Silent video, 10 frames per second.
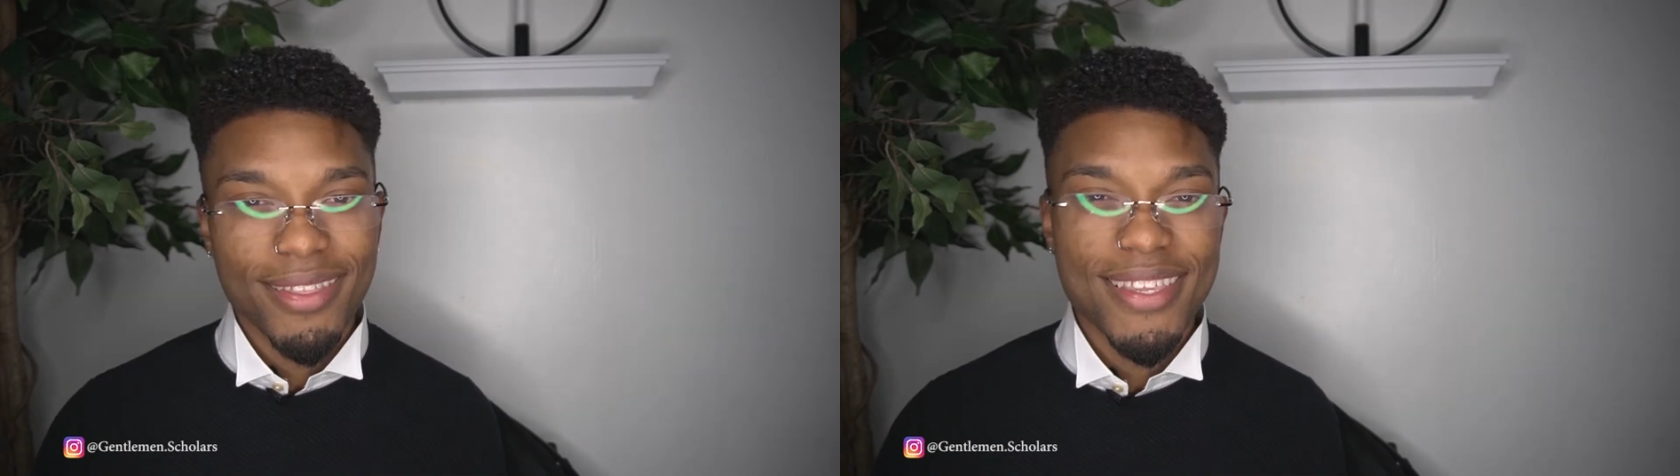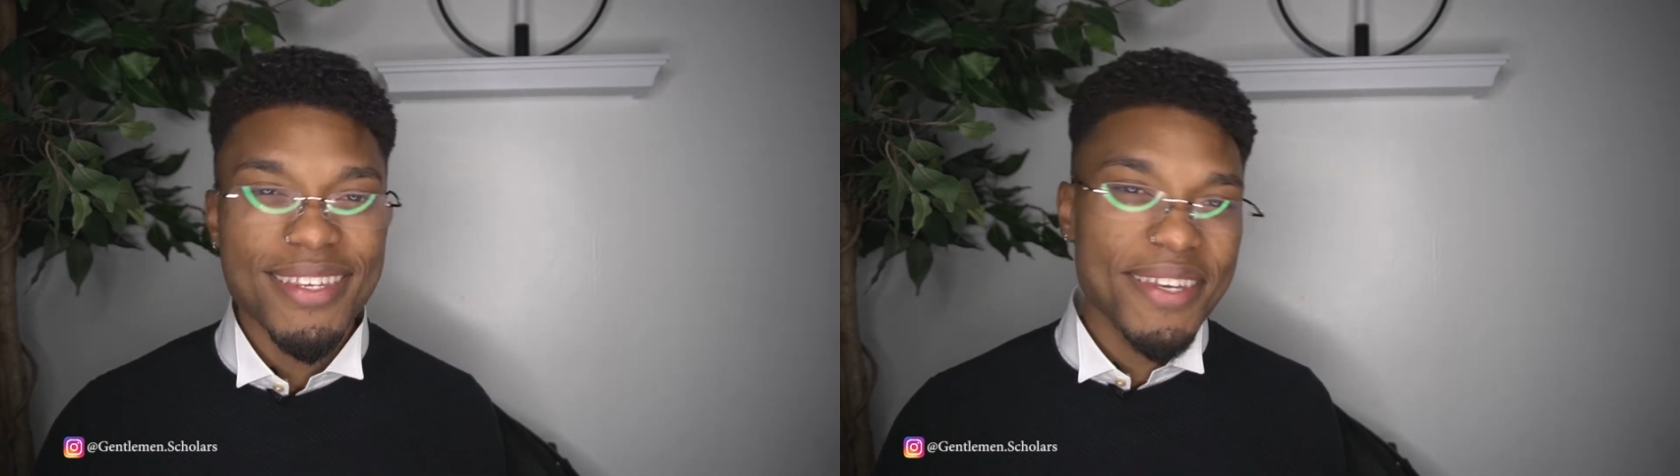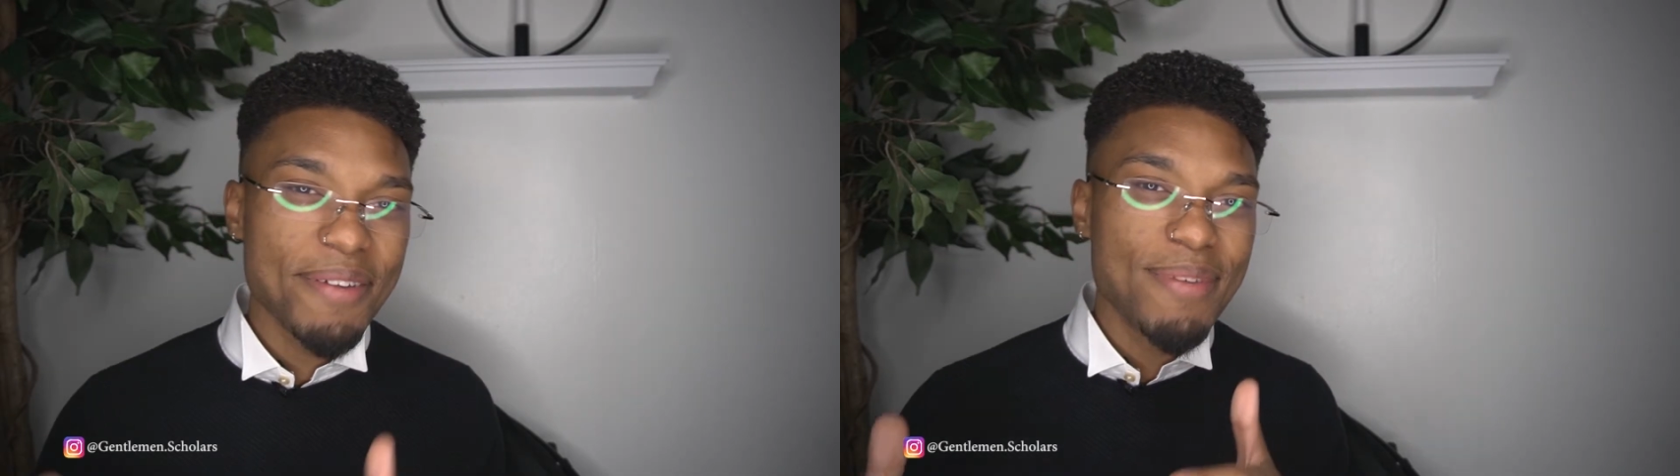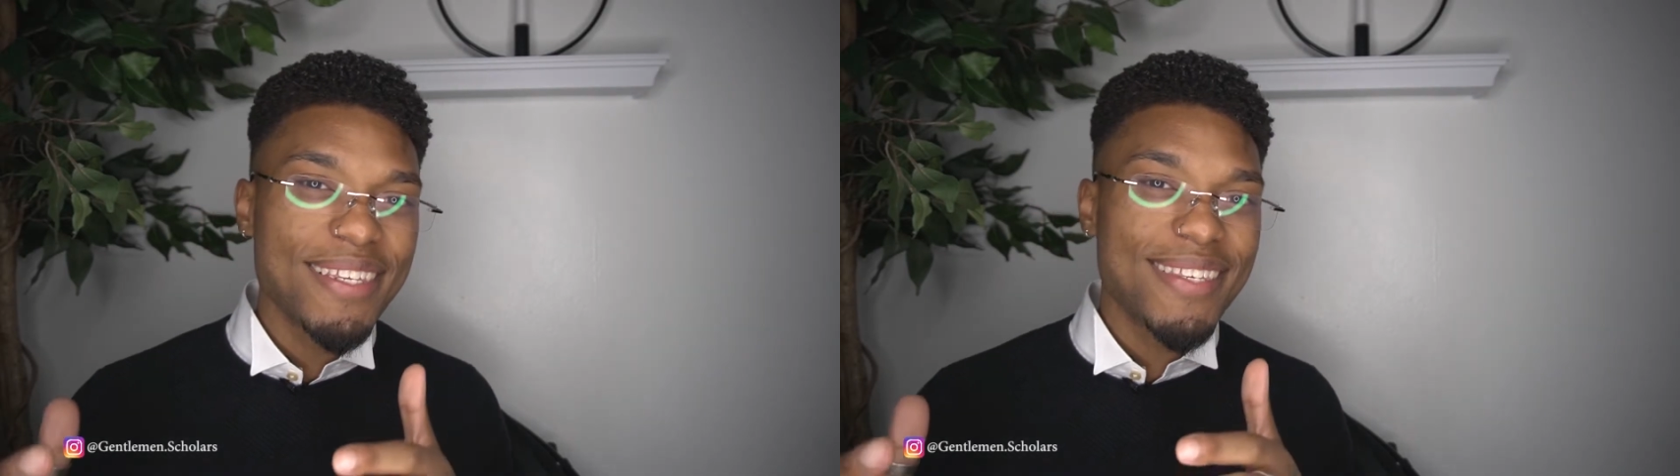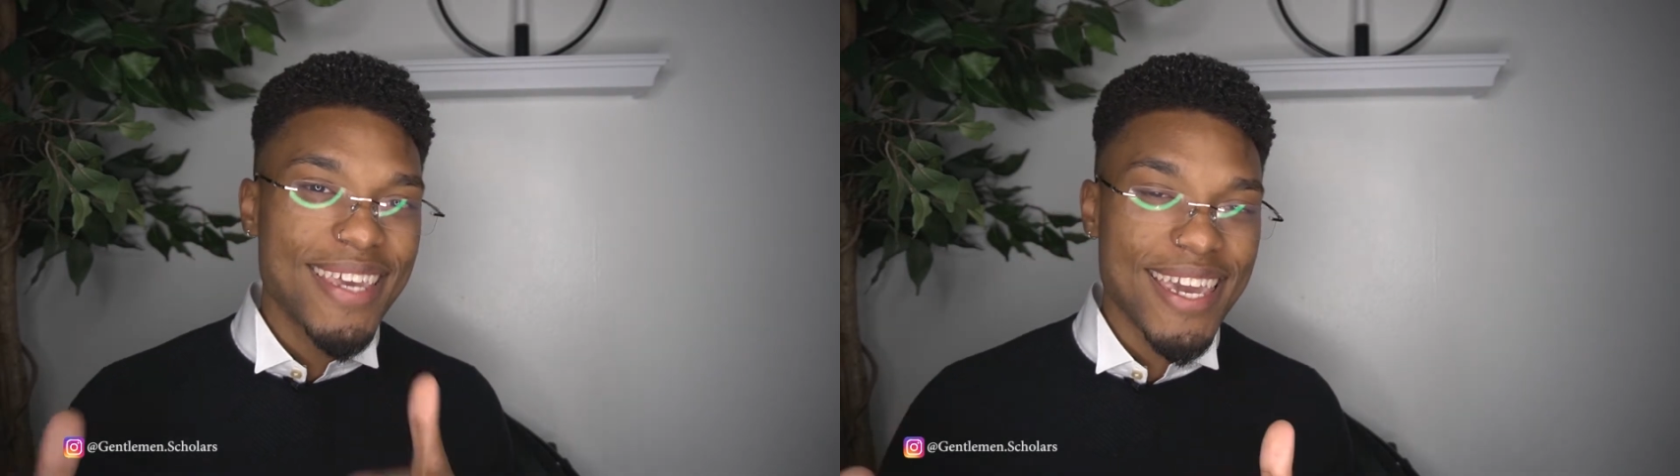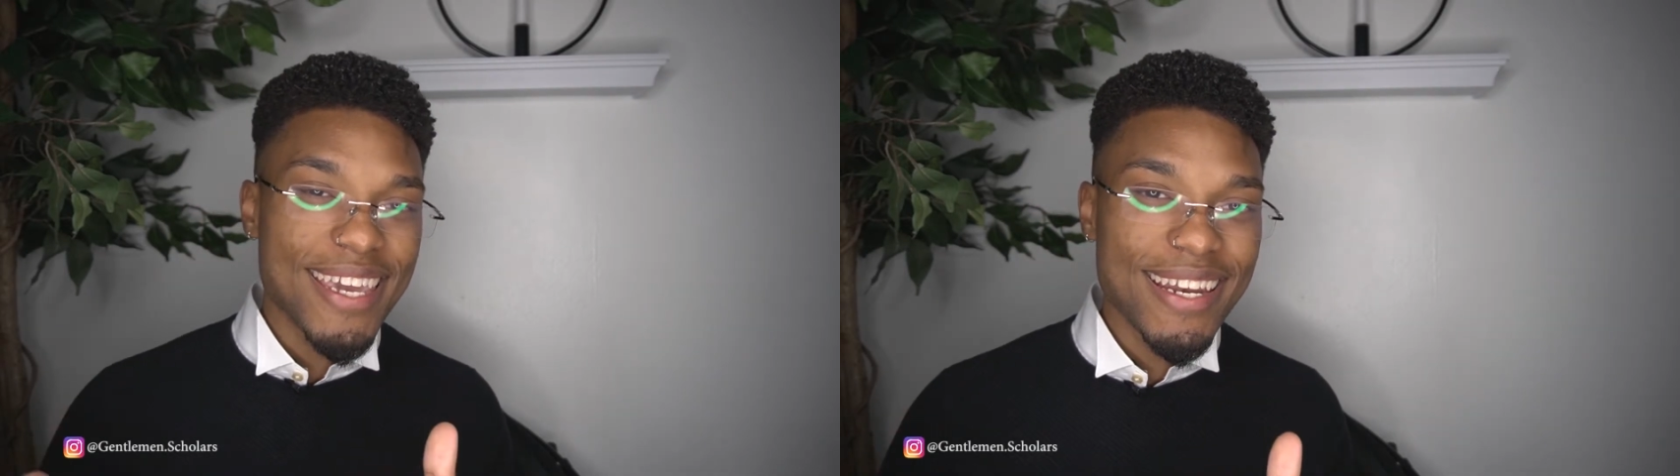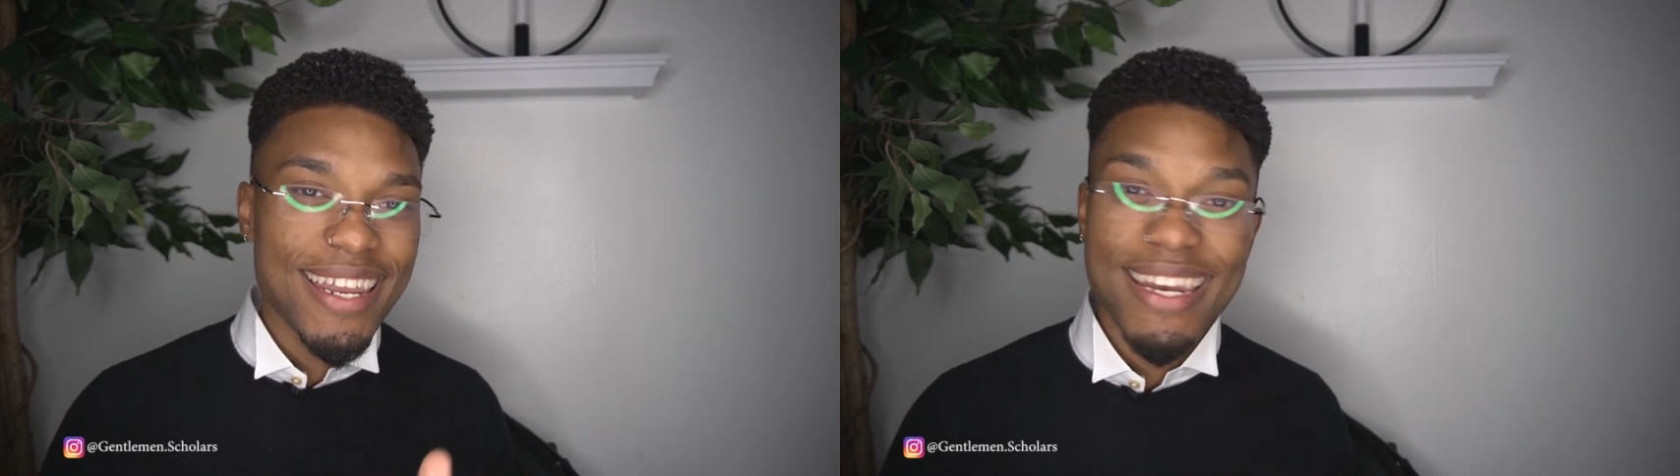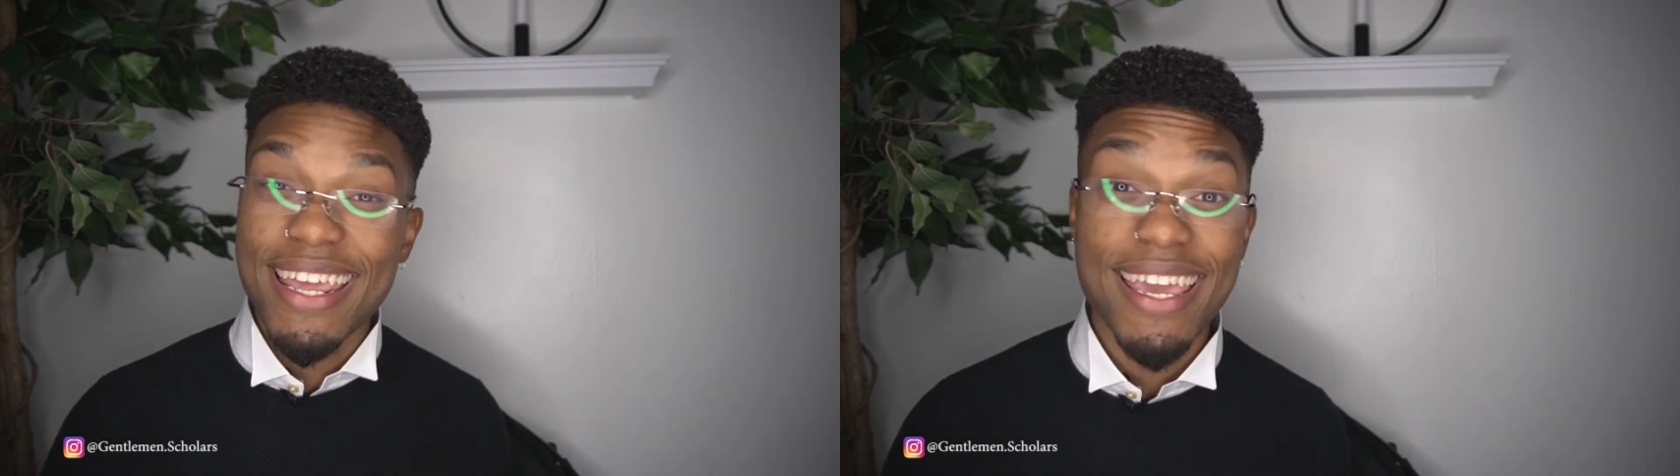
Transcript: This can be seen in